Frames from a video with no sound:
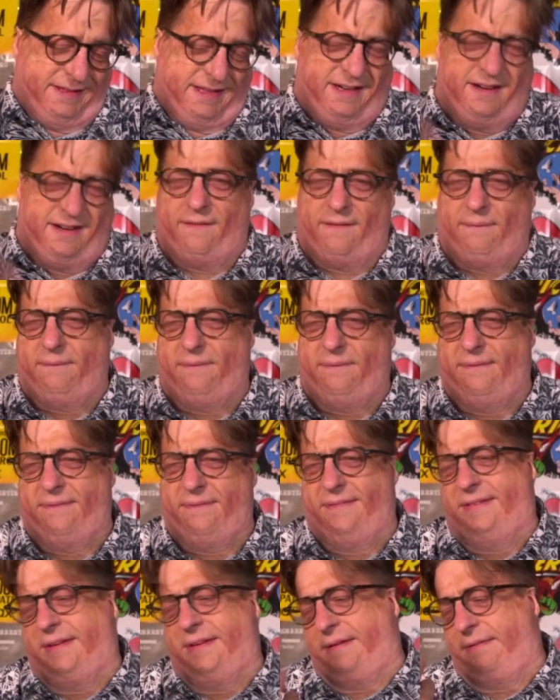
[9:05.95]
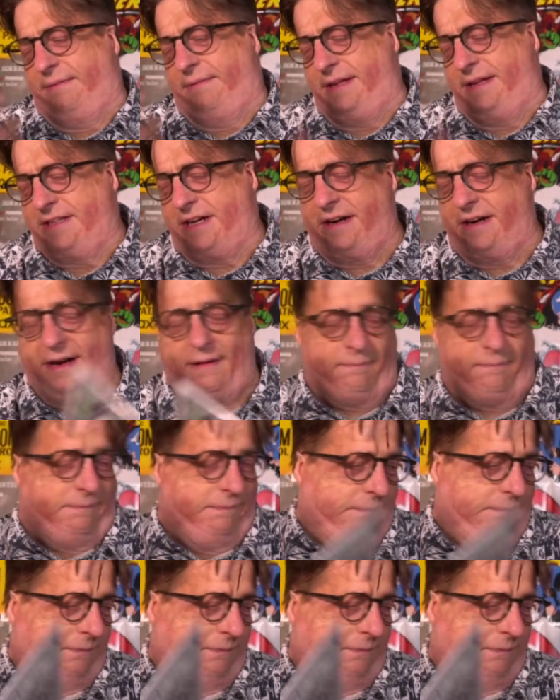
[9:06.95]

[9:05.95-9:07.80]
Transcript: I don't know. So, it's all right.